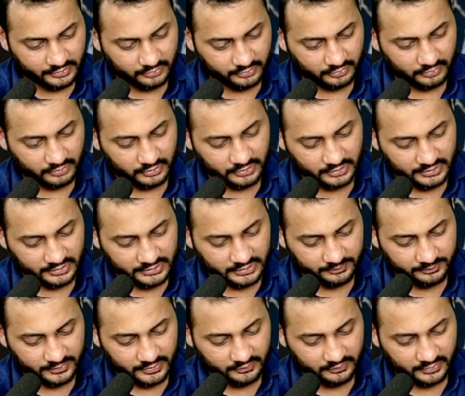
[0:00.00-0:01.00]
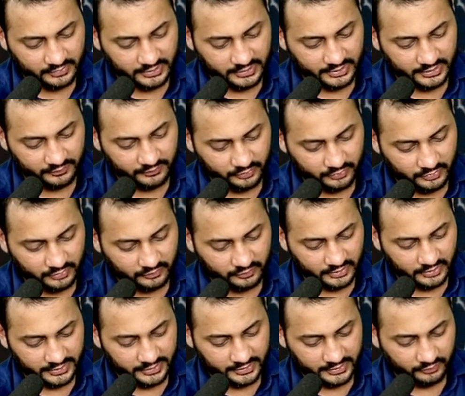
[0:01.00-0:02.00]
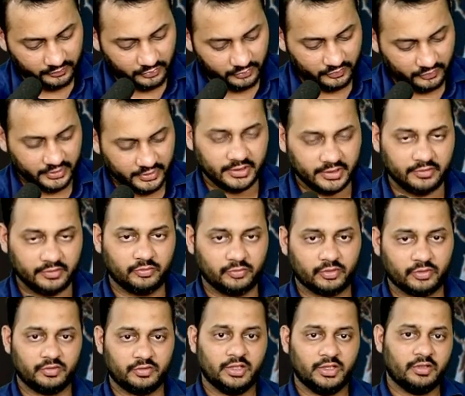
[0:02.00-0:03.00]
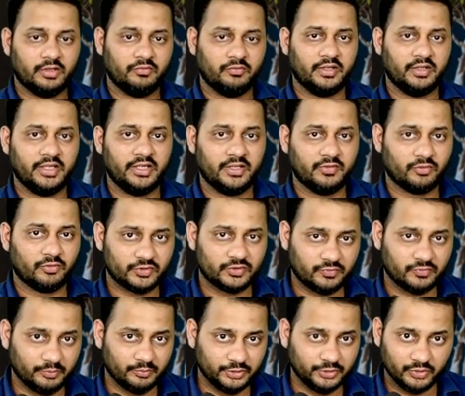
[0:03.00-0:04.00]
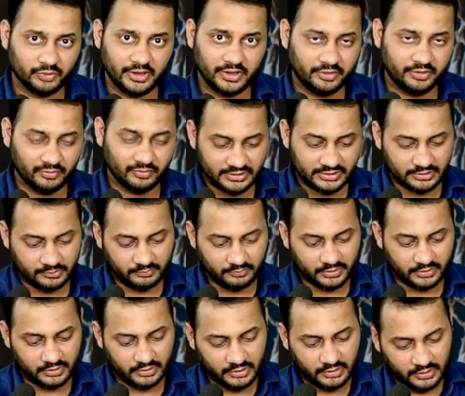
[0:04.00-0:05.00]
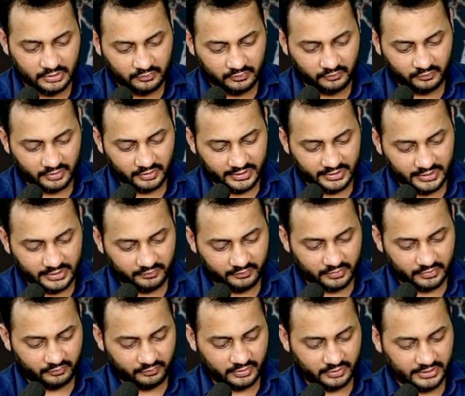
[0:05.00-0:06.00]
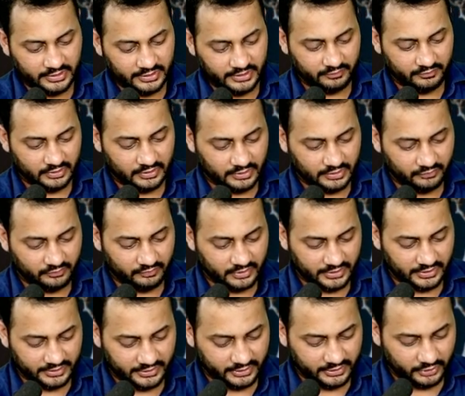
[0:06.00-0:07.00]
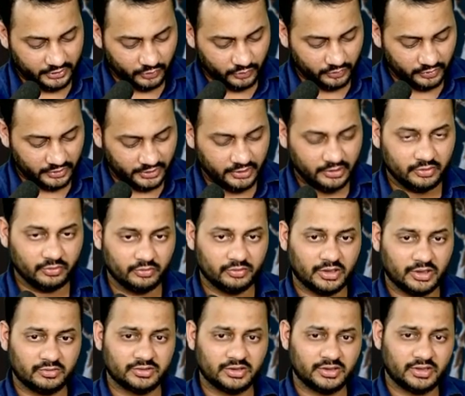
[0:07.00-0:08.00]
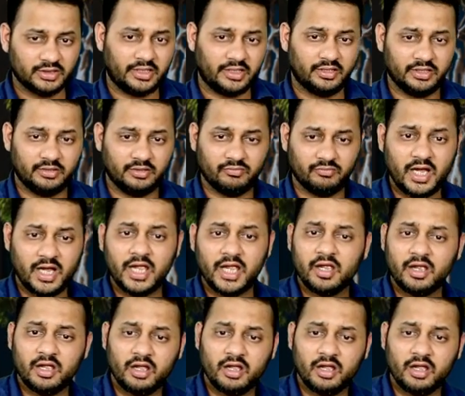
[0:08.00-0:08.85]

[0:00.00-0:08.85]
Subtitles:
all the reset period. 184, 184, 184 when it was from July to December. 181, 181 and 182 in 2019. Why